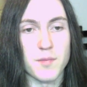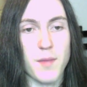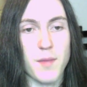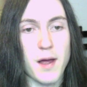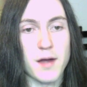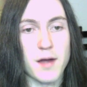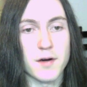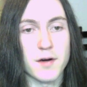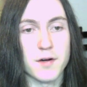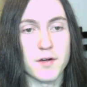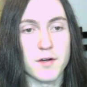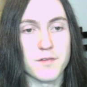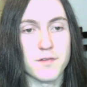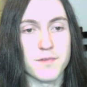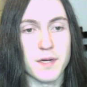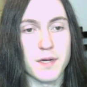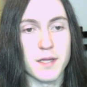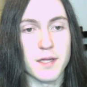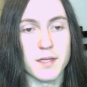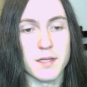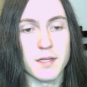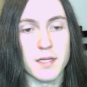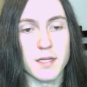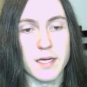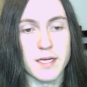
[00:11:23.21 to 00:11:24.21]
I don't know if I
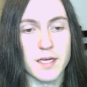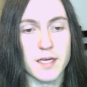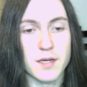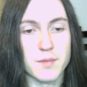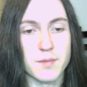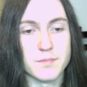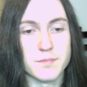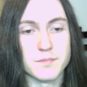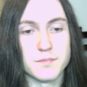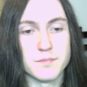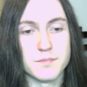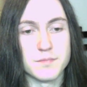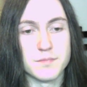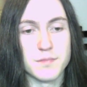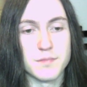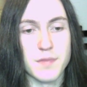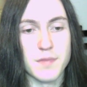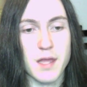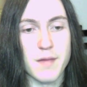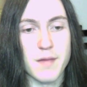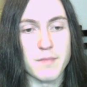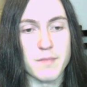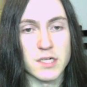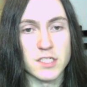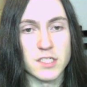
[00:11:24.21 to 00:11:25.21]
like him
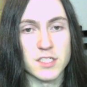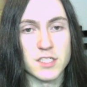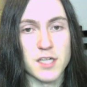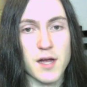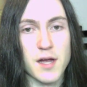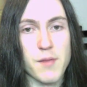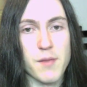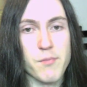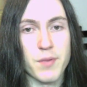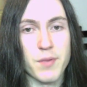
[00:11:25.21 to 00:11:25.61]
that much yet,